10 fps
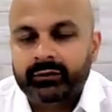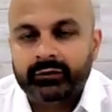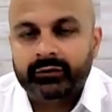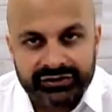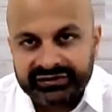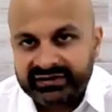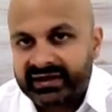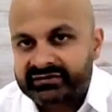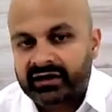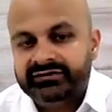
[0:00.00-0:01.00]
We're reducing
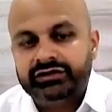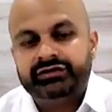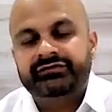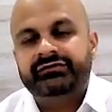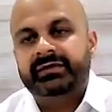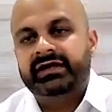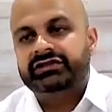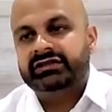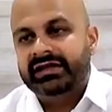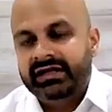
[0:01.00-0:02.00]
that soft tissue
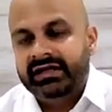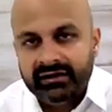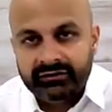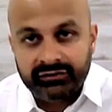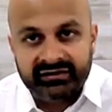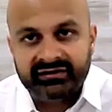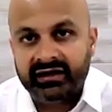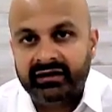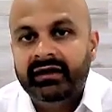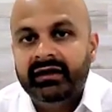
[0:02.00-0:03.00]
inflammation,
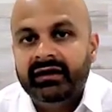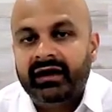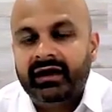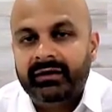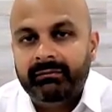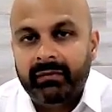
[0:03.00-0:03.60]
increasing uh,